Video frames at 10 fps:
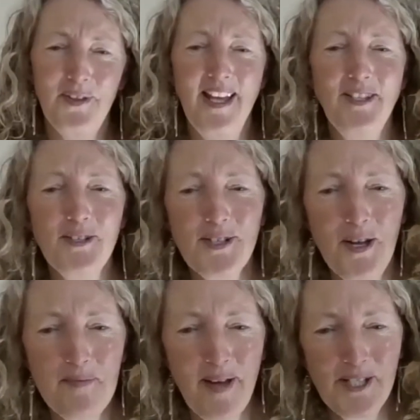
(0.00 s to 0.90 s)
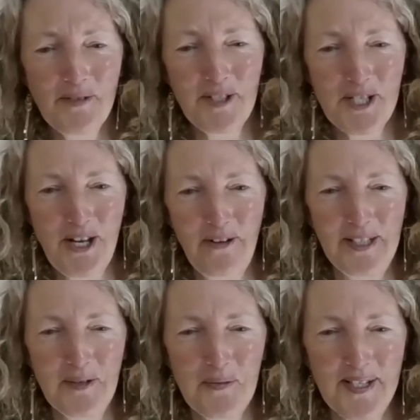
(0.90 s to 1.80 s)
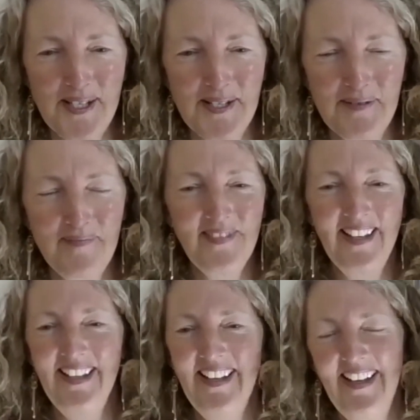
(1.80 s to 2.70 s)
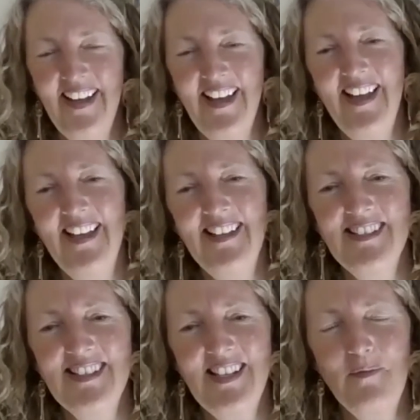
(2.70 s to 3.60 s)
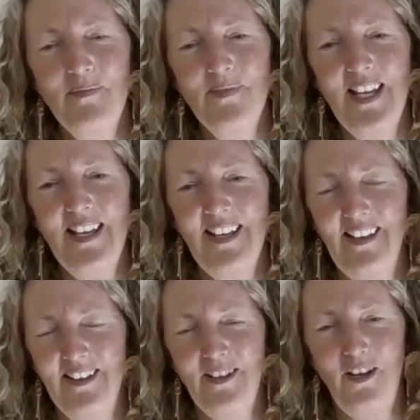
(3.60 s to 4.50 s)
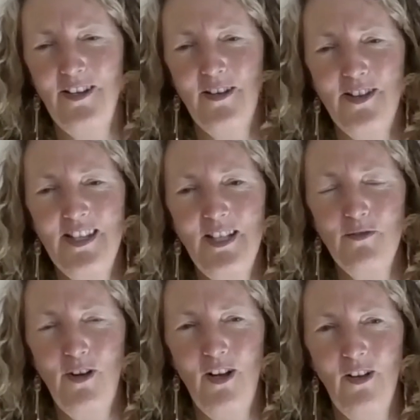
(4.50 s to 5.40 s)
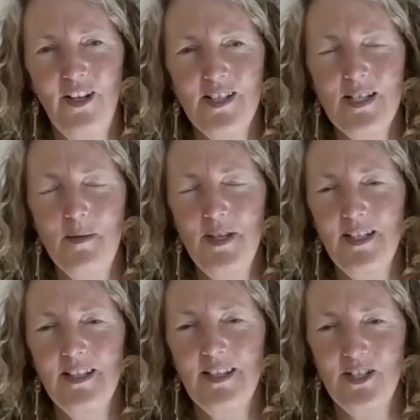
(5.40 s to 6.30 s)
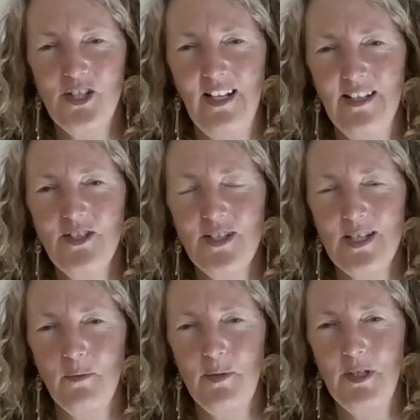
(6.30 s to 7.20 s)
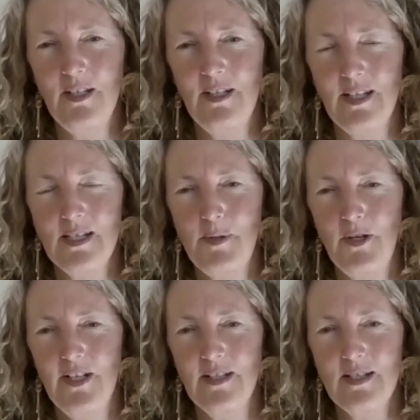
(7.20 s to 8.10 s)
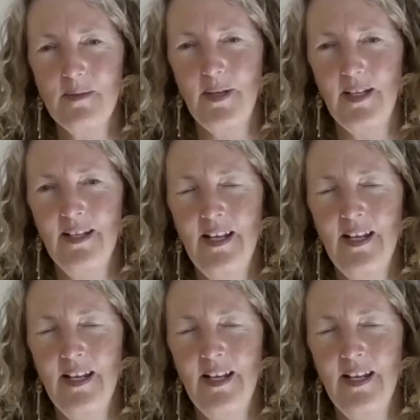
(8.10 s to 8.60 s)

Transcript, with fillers: Thank you so much for sharing your wisdom. And um, yeah, I, I, think you've highlighted some of the, the challenges that women can experience, but